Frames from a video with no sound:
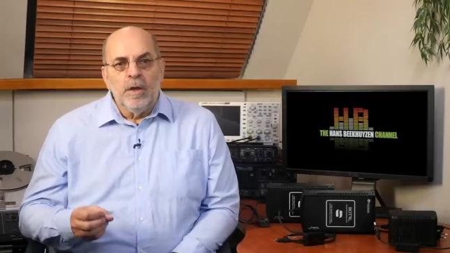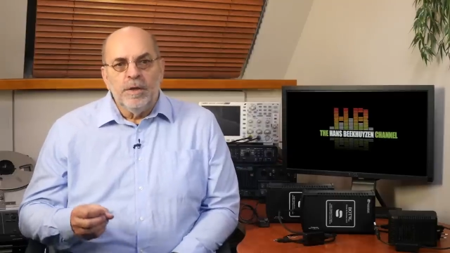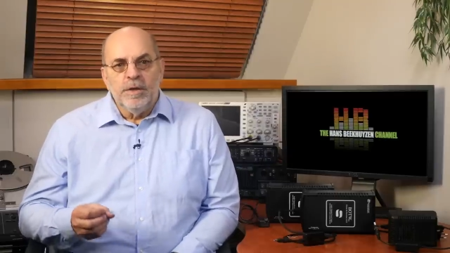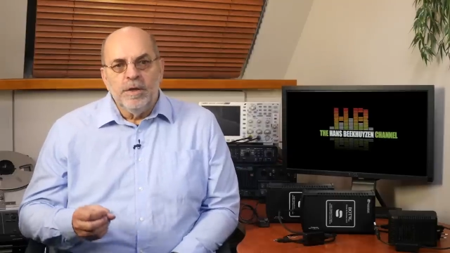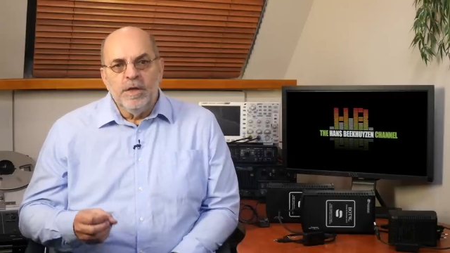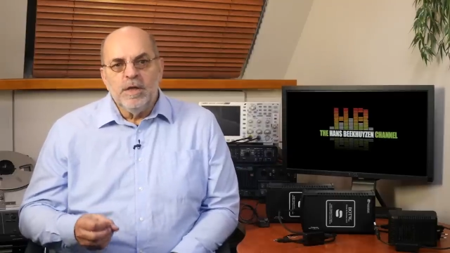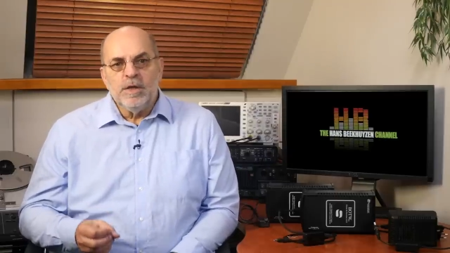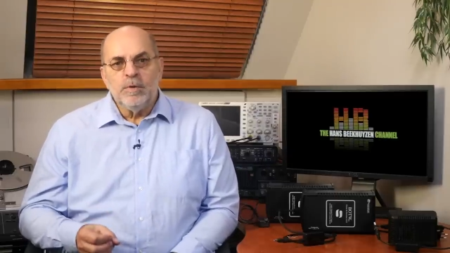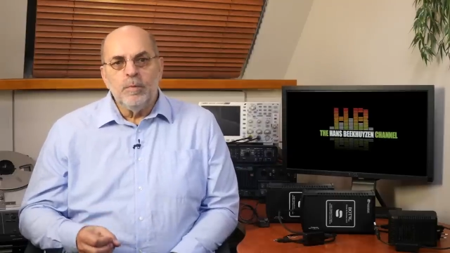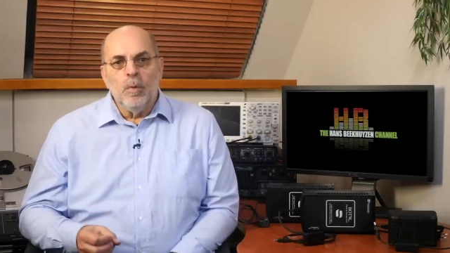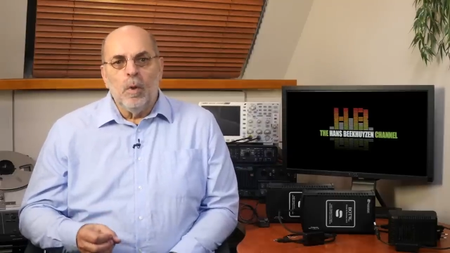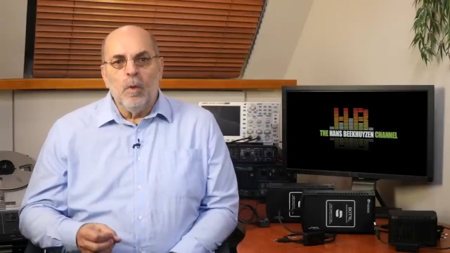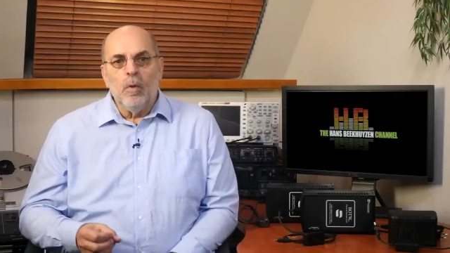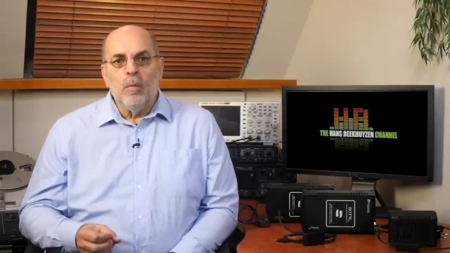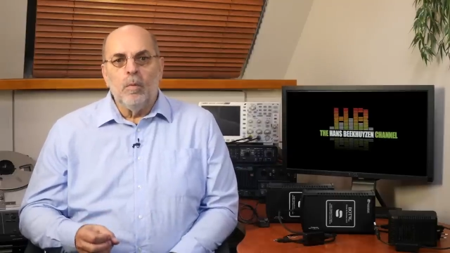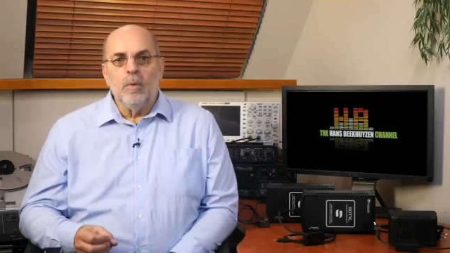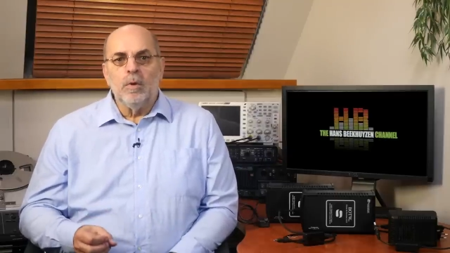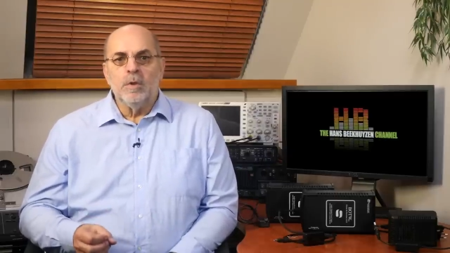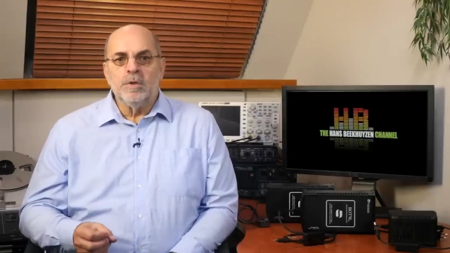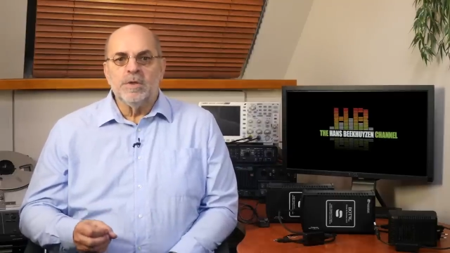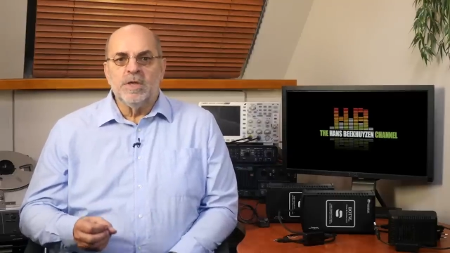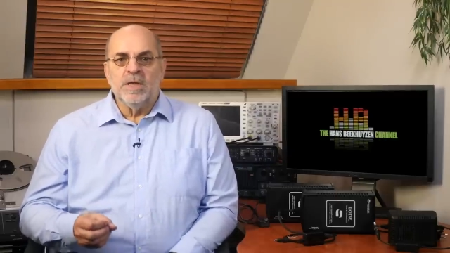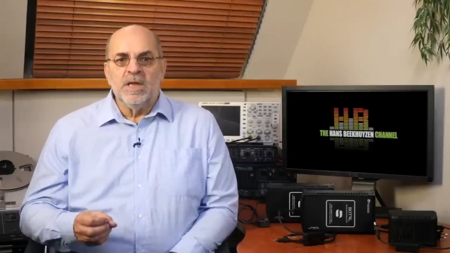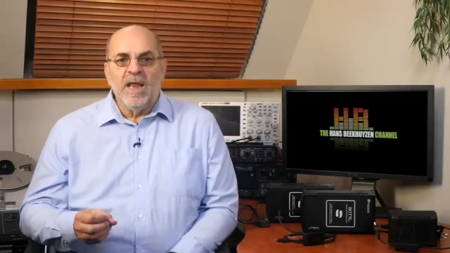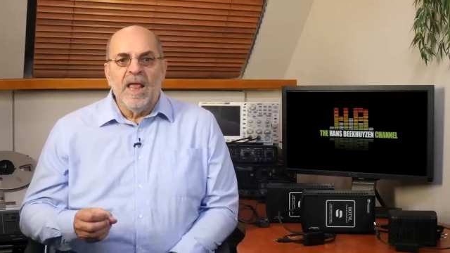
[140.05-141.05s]
these wall
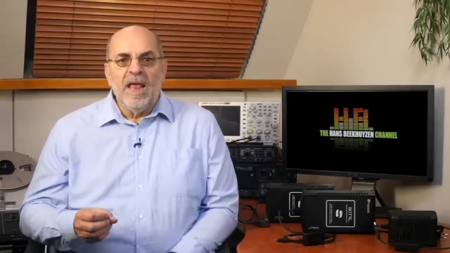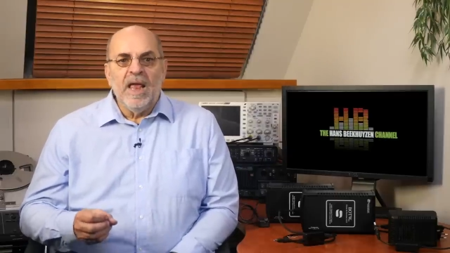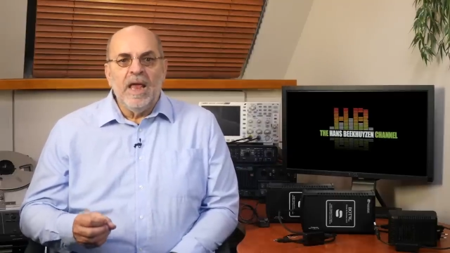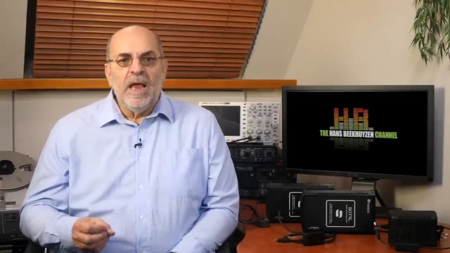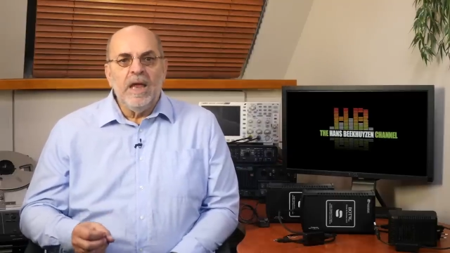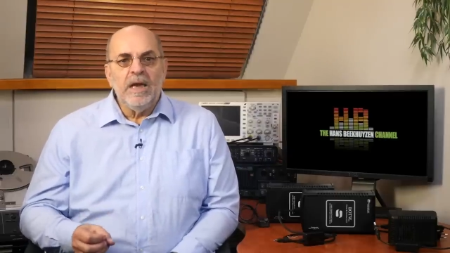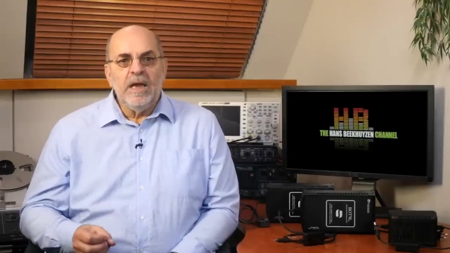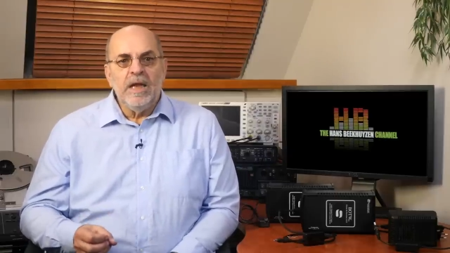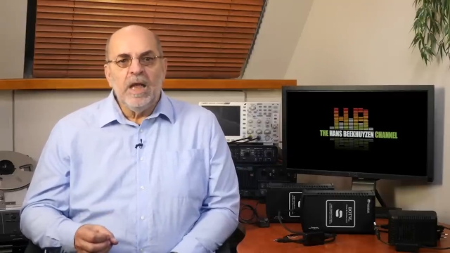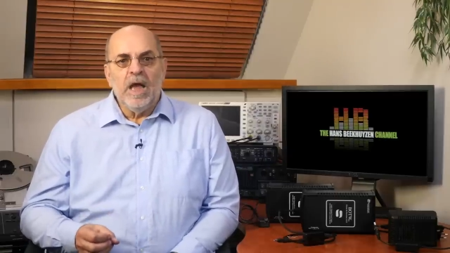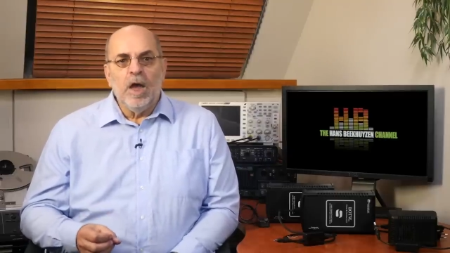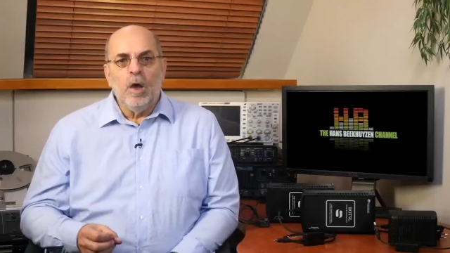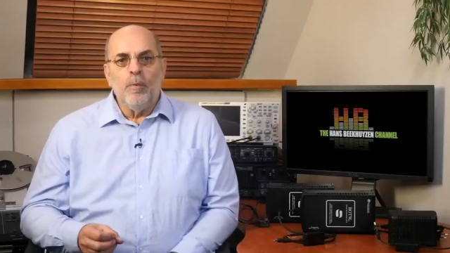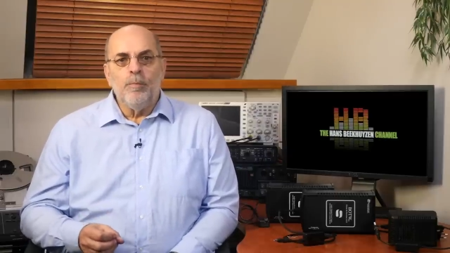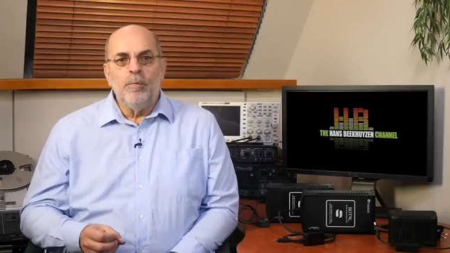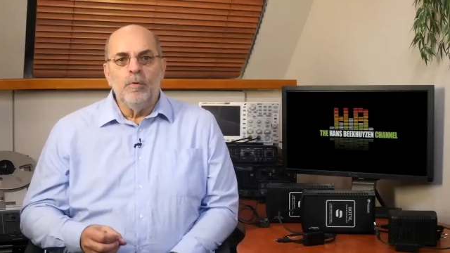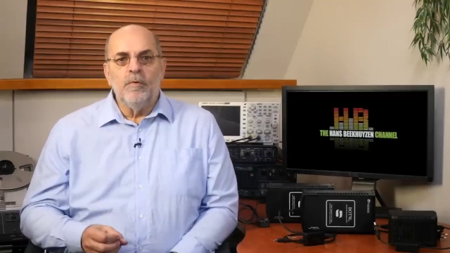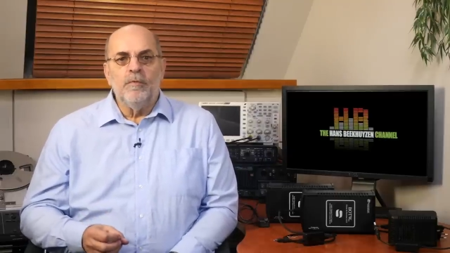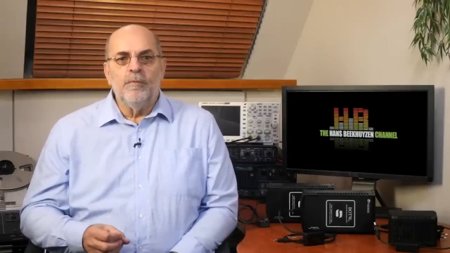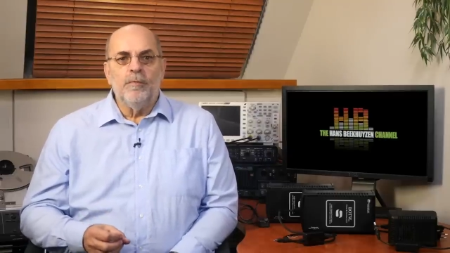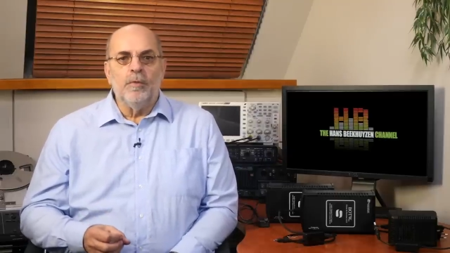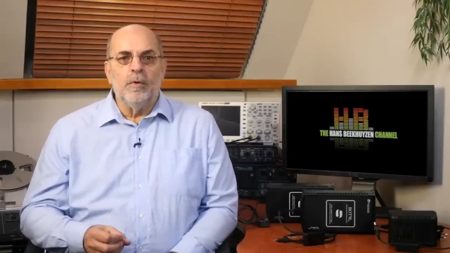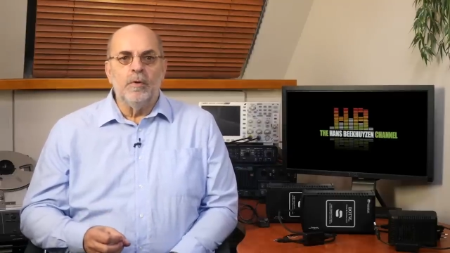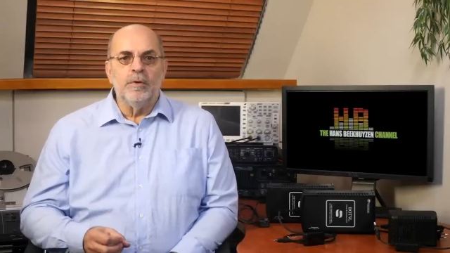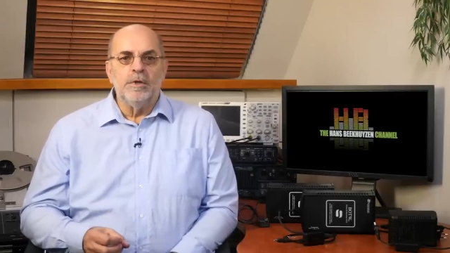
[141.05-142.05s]
warts at any
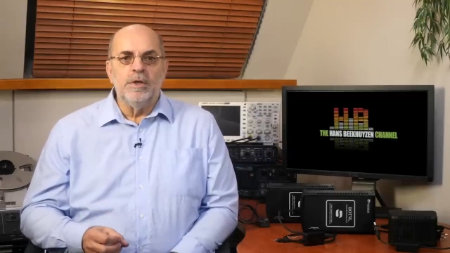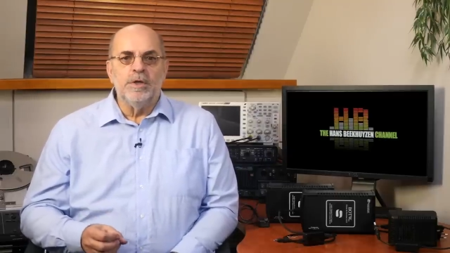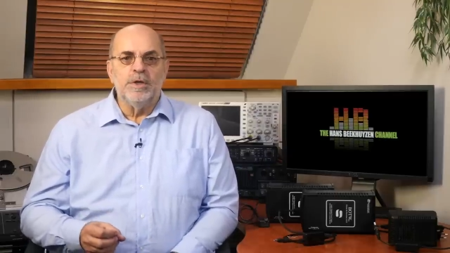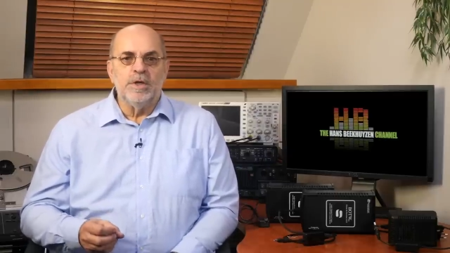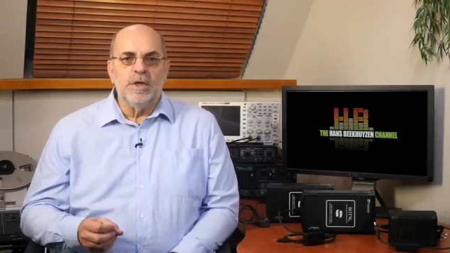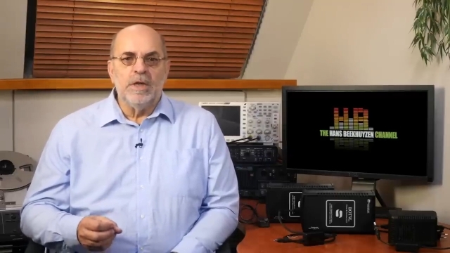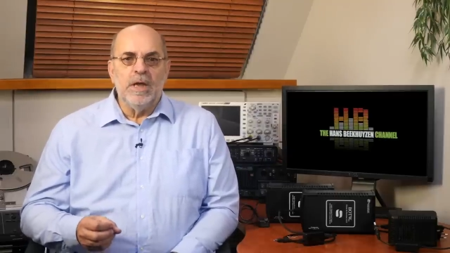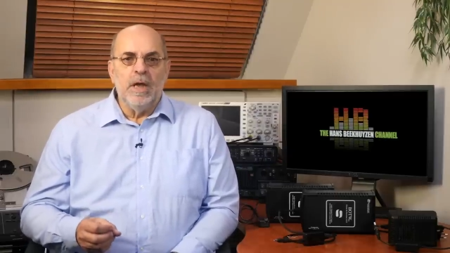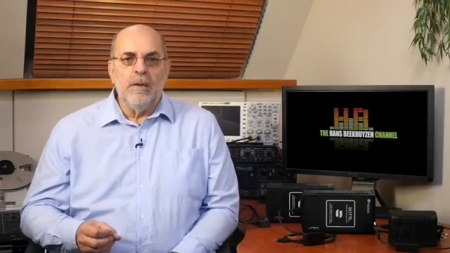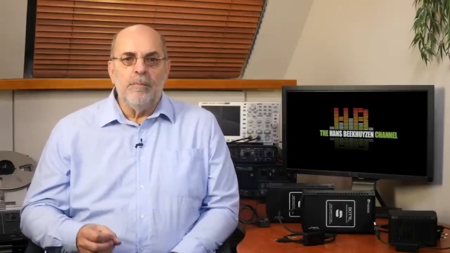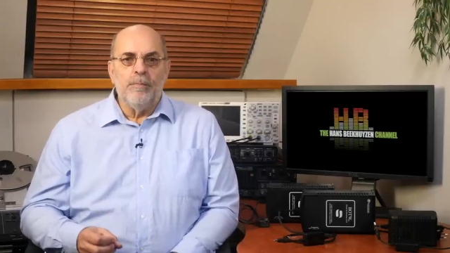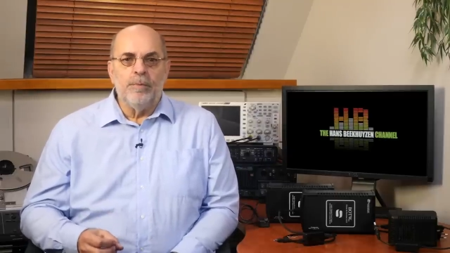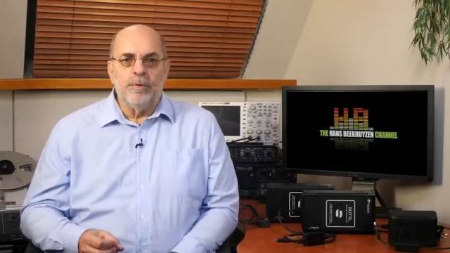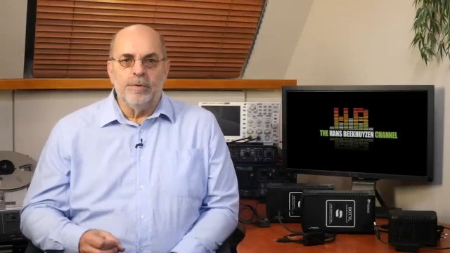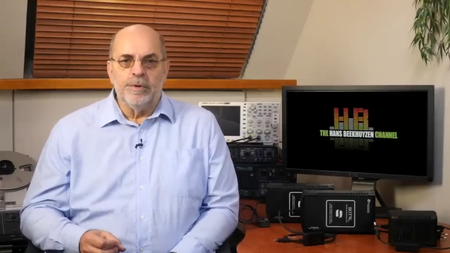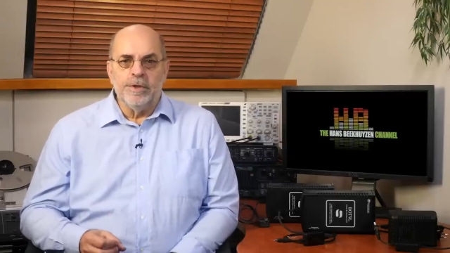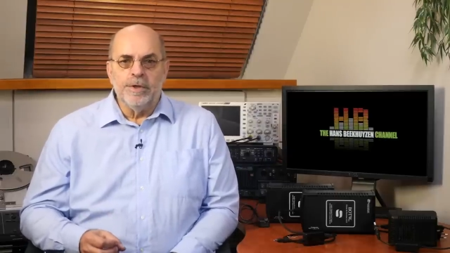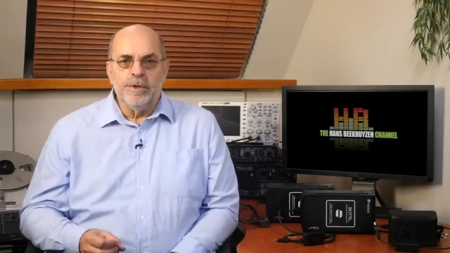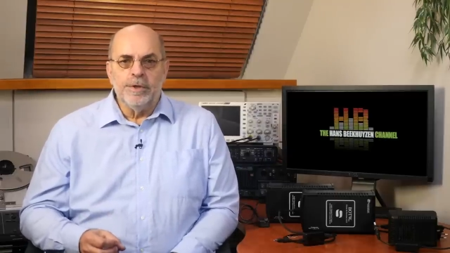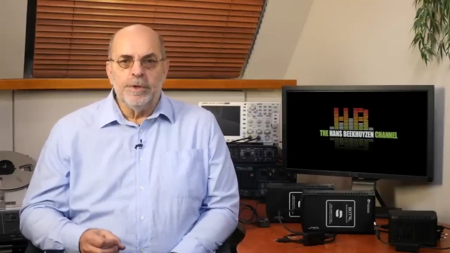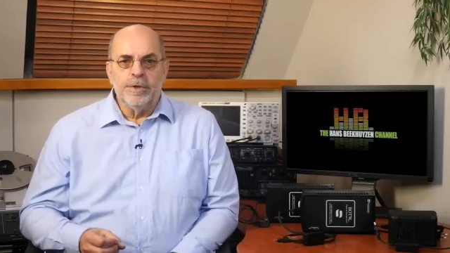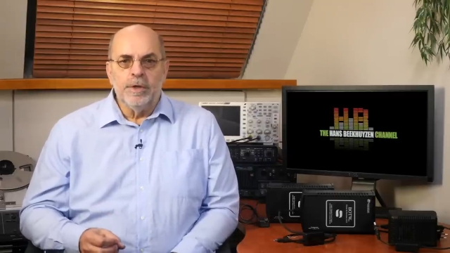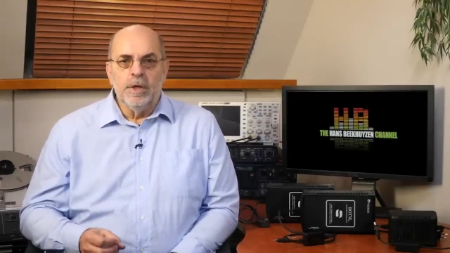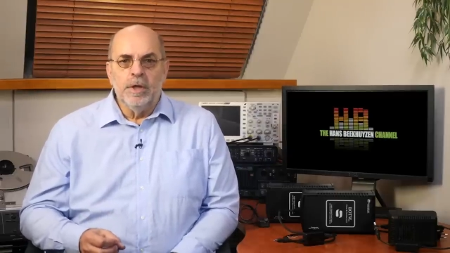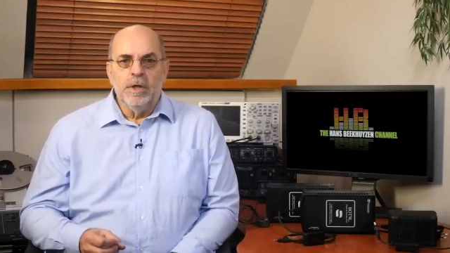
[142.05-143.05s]
output voltage and
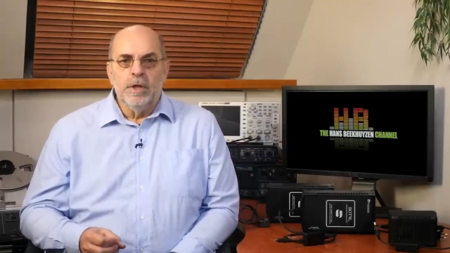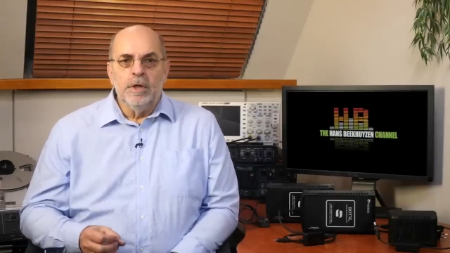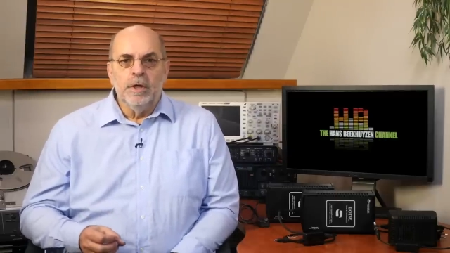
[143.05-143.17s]
amperage,